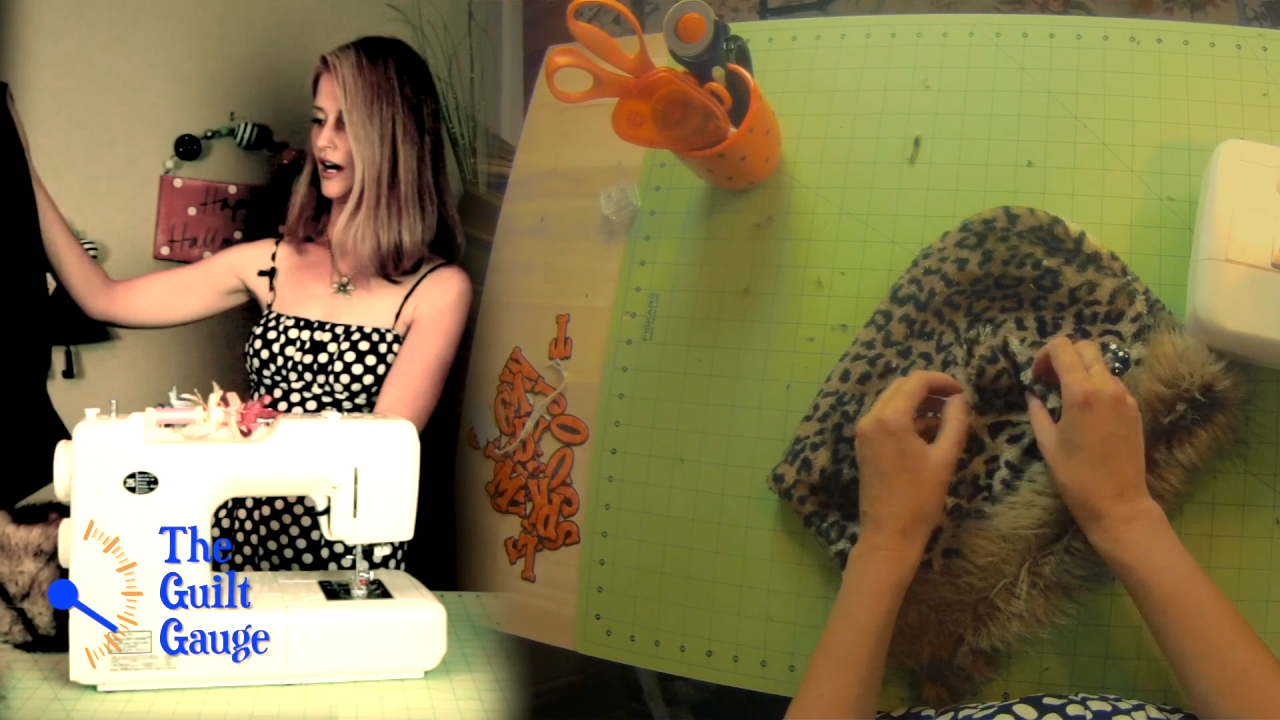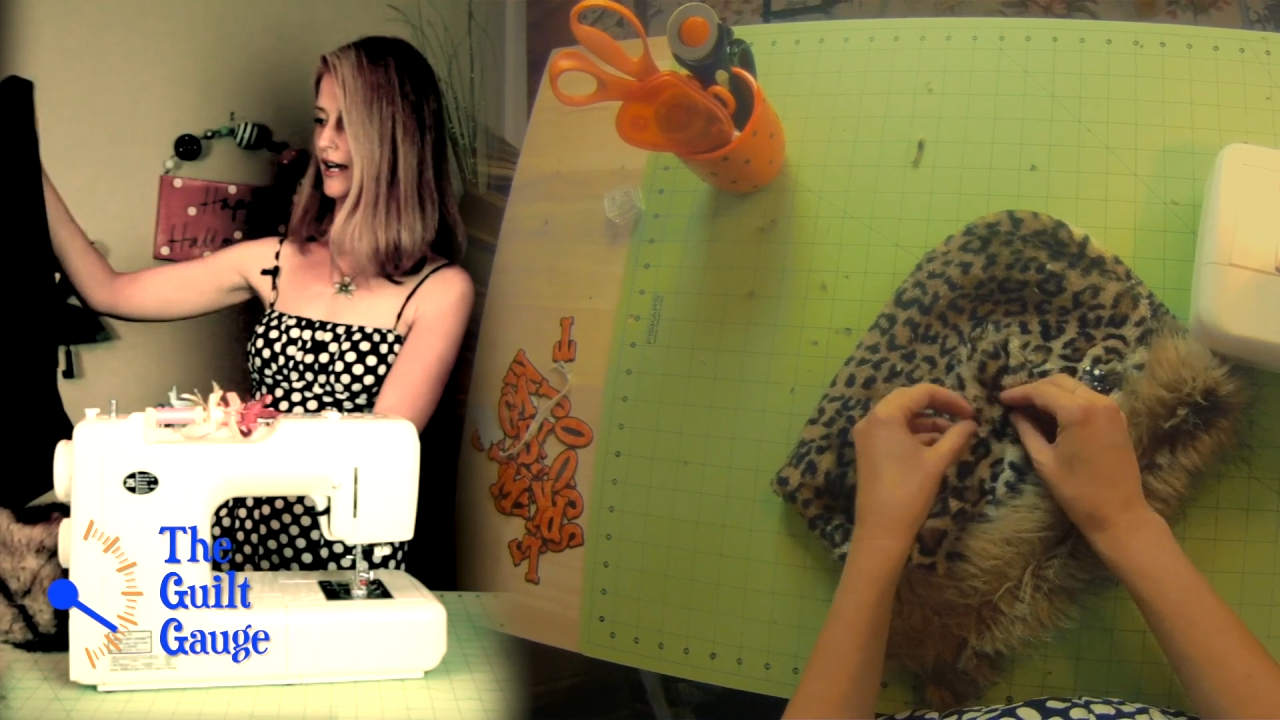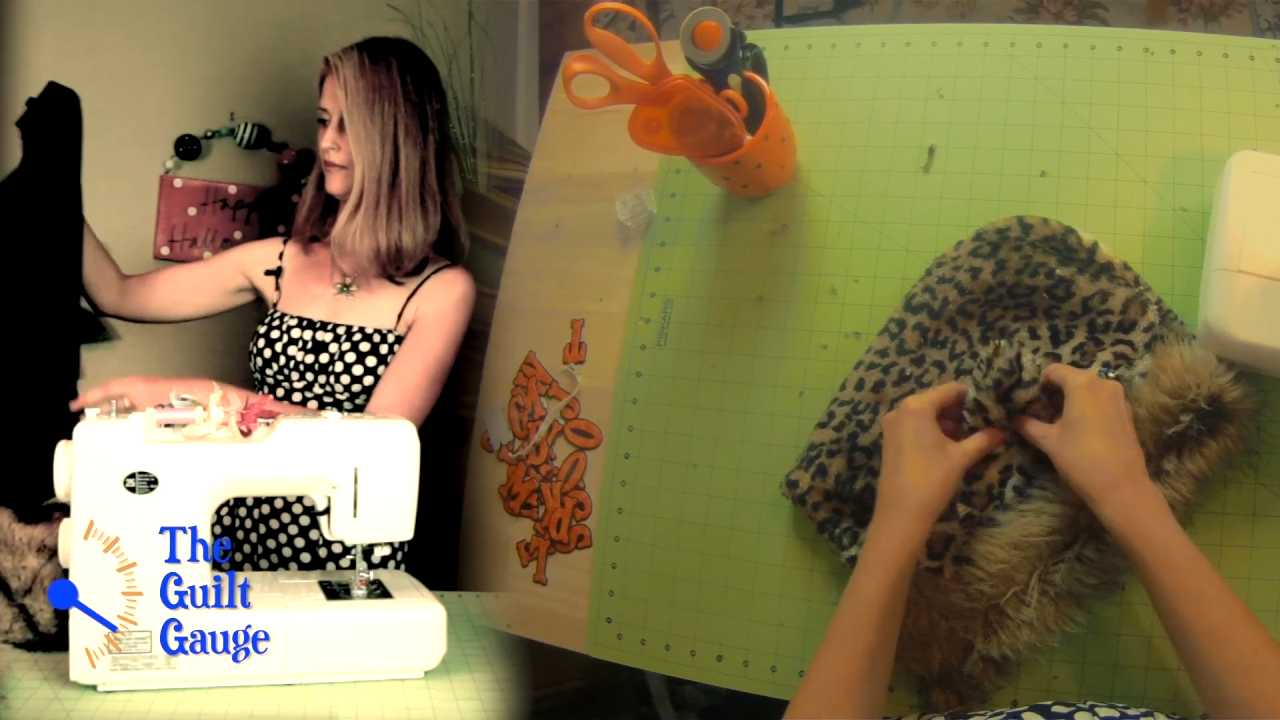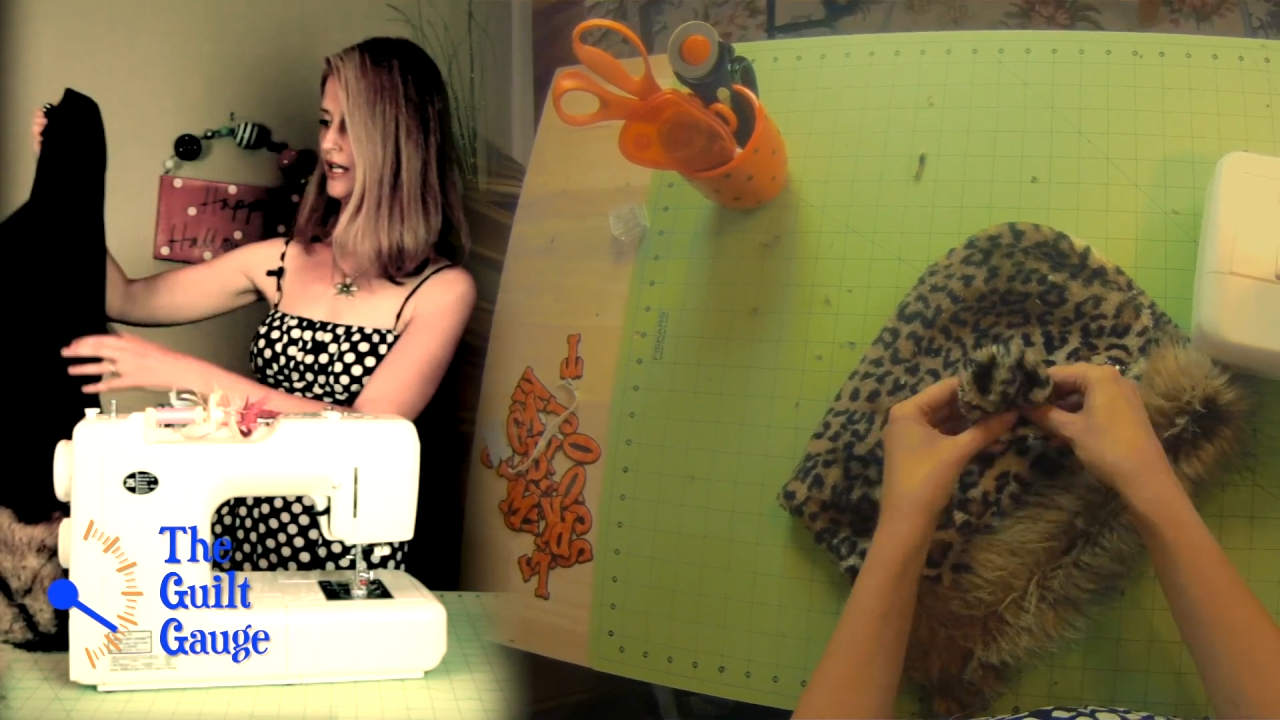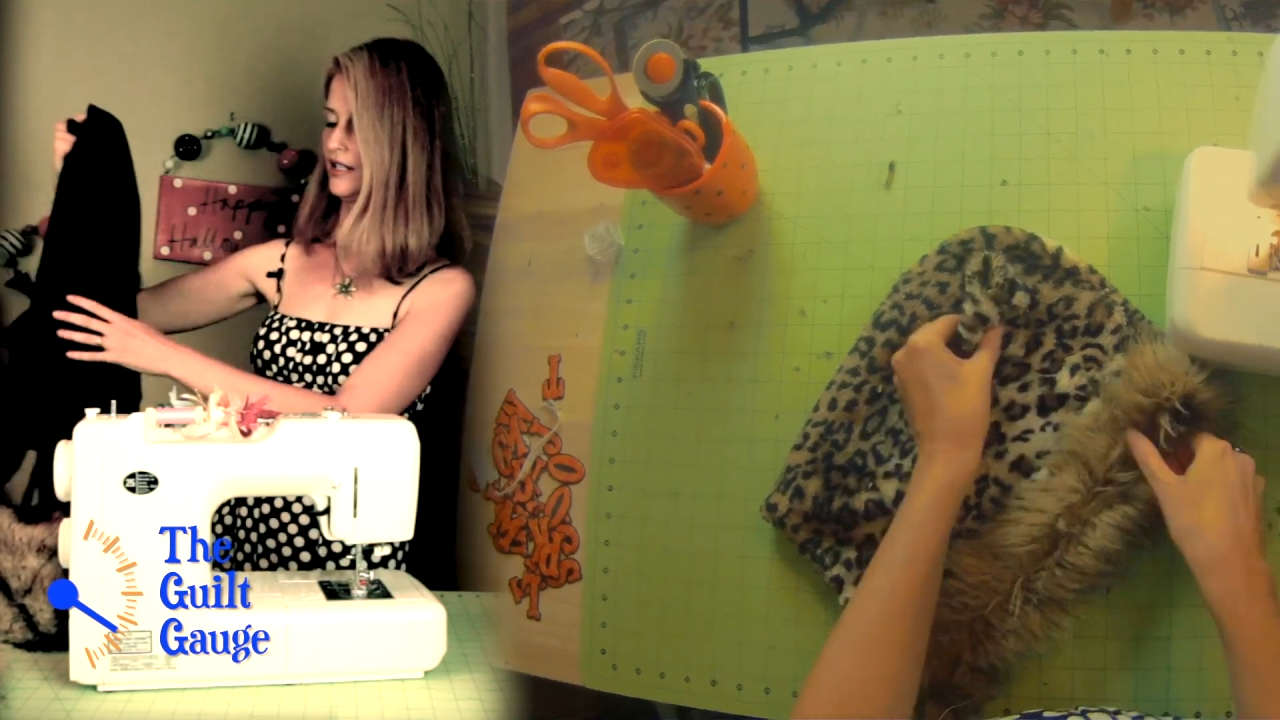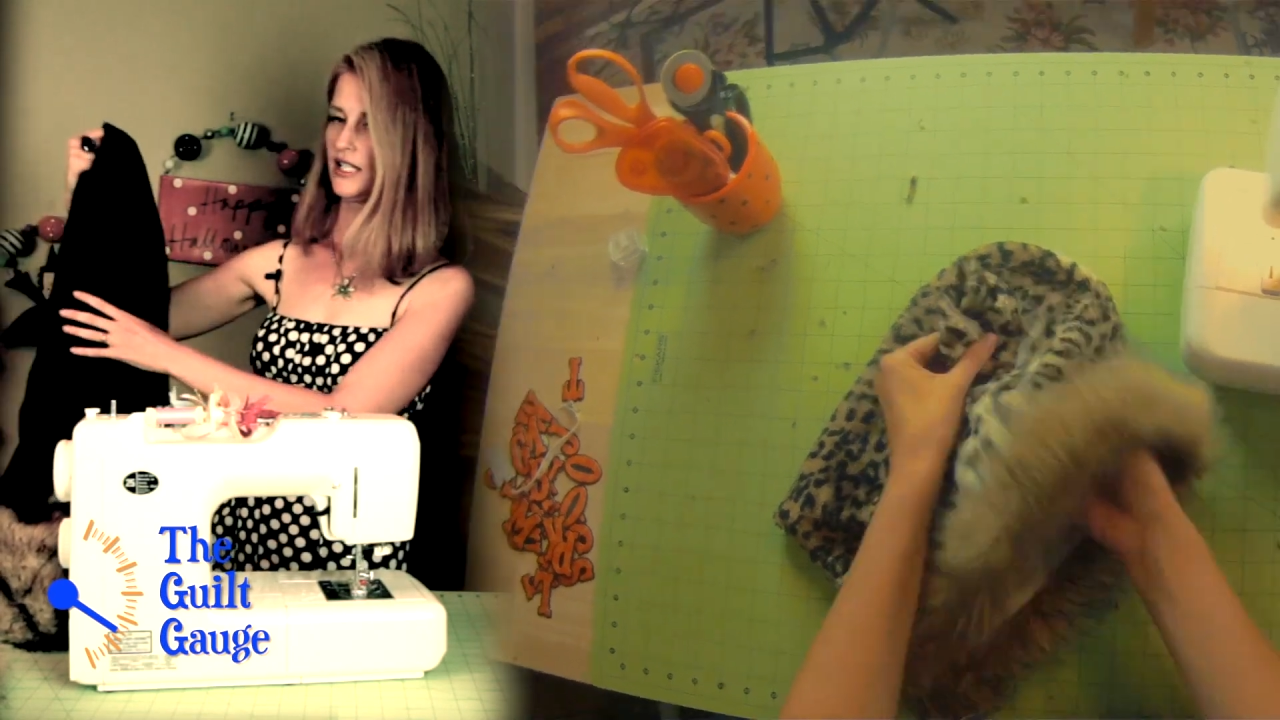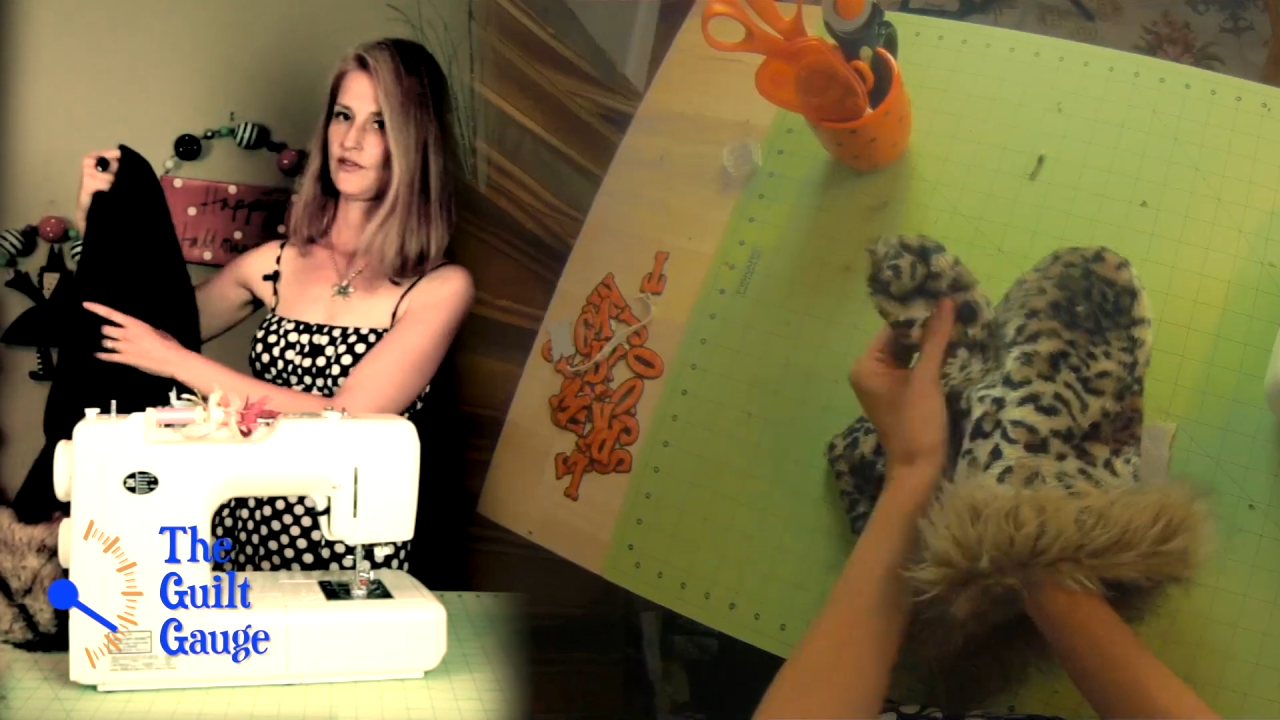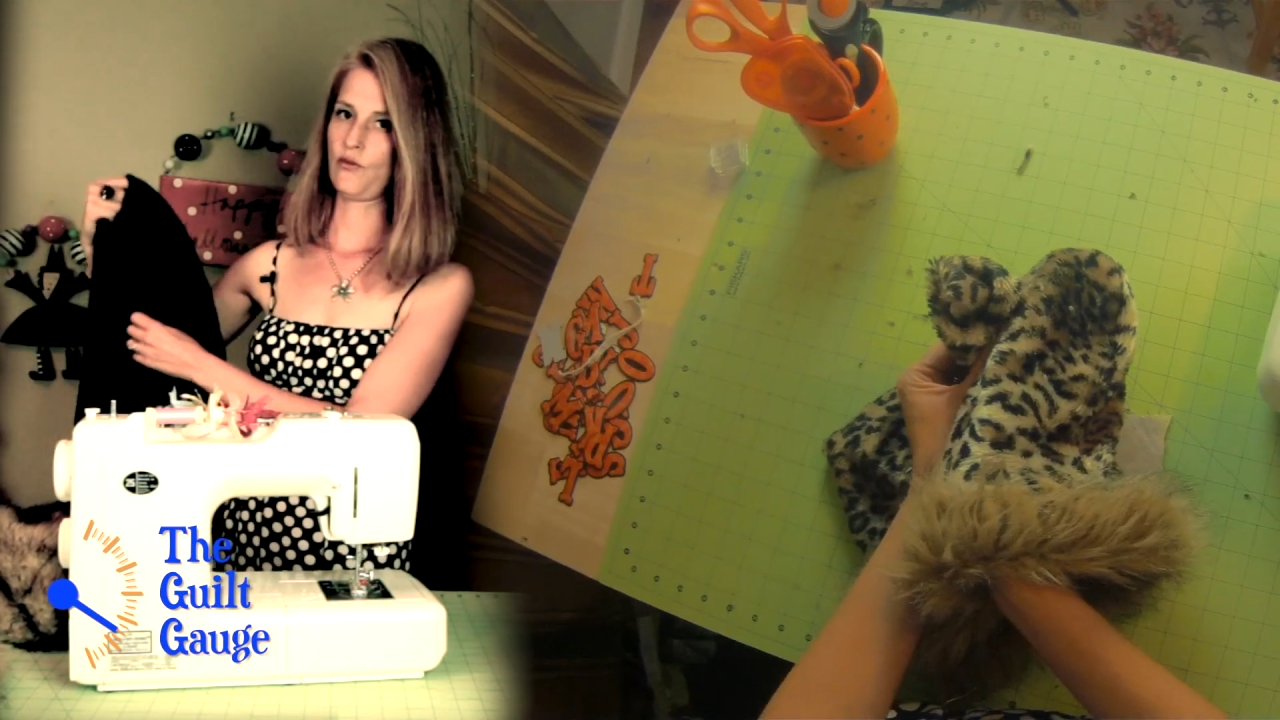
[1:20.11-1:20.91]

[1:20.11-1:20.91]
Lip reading: I made this